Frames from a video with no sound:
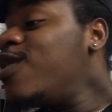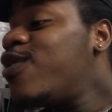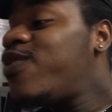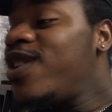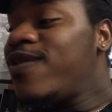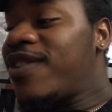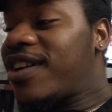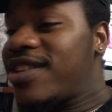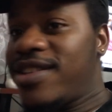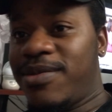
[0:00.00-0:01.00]
No fever
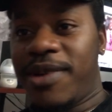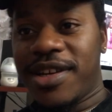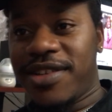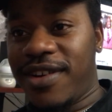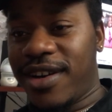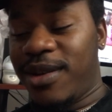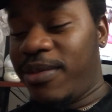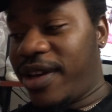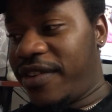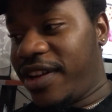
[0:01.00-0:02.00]
because he's bouncing around on the
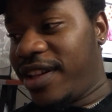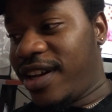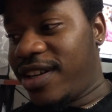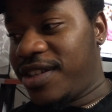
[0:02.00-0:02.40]
bed right now.